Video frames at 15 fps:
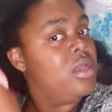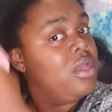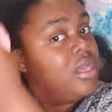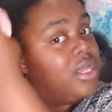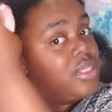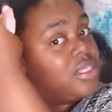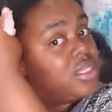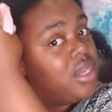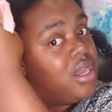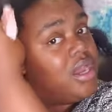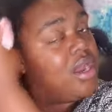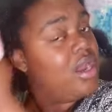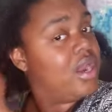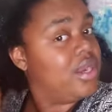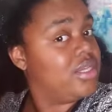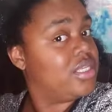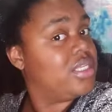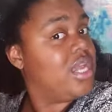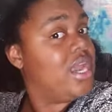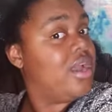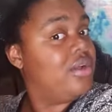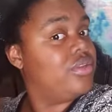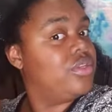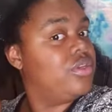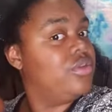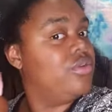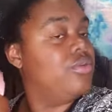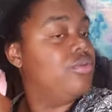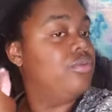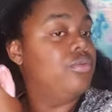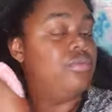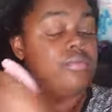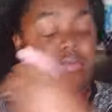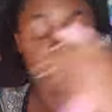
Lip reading: it's a hairstyle to